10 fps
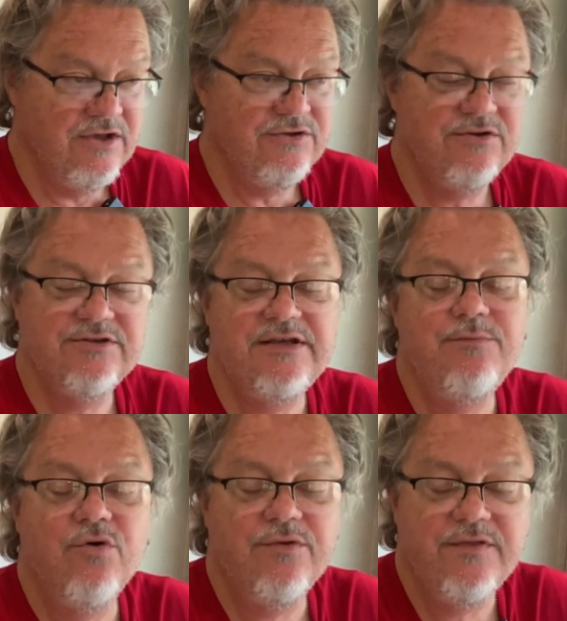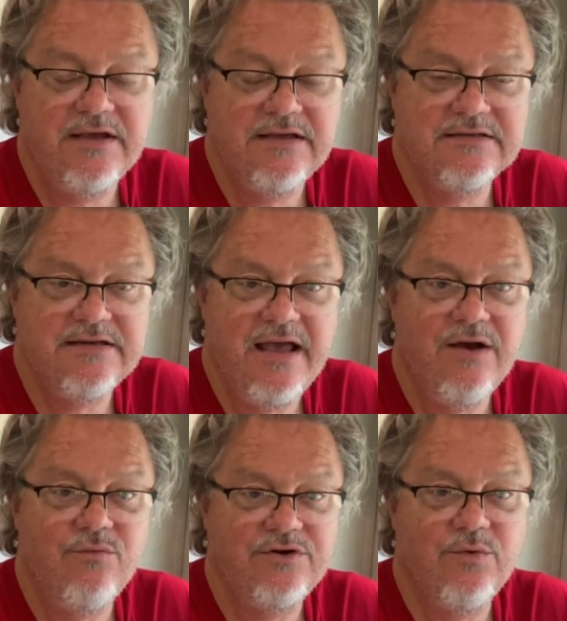You see more things now
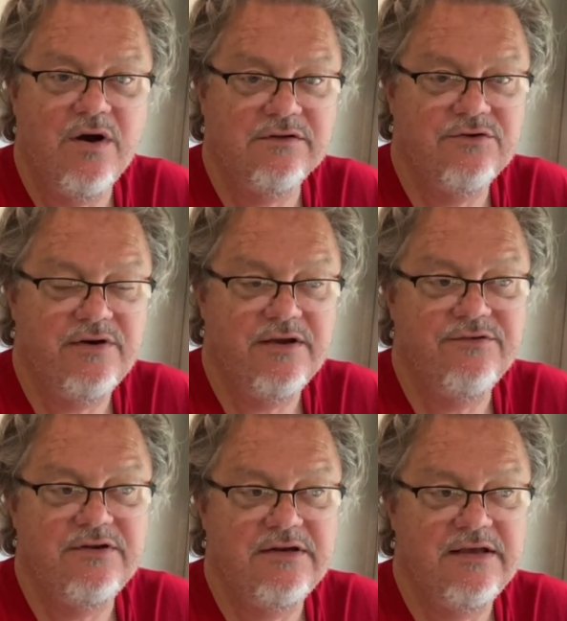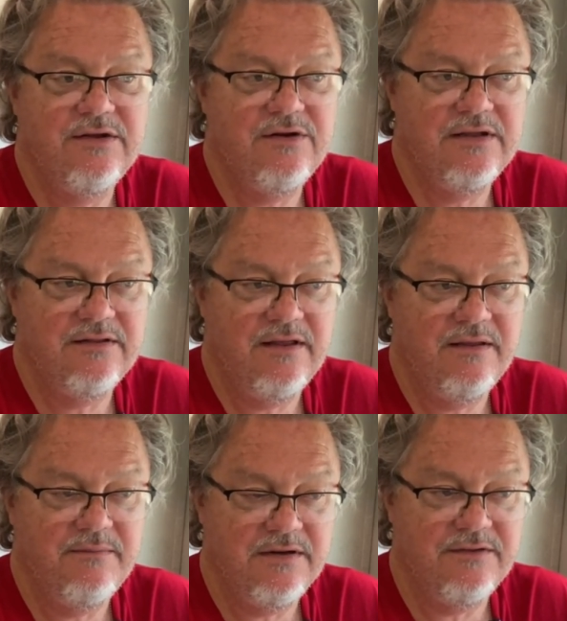when you walk the trails than you did in the
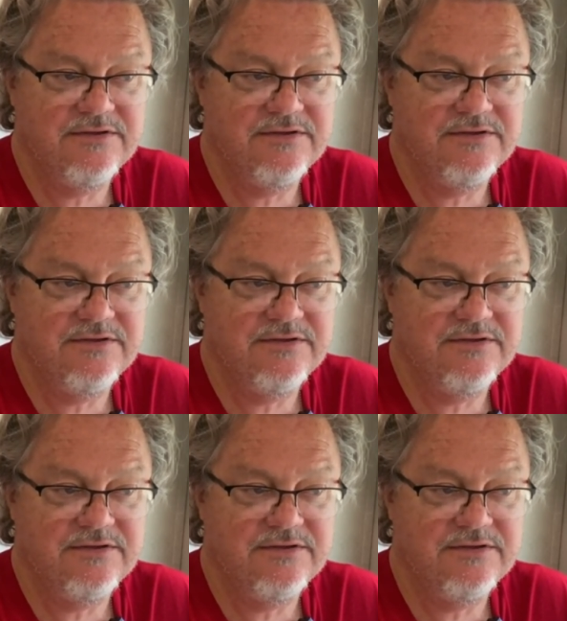middle of the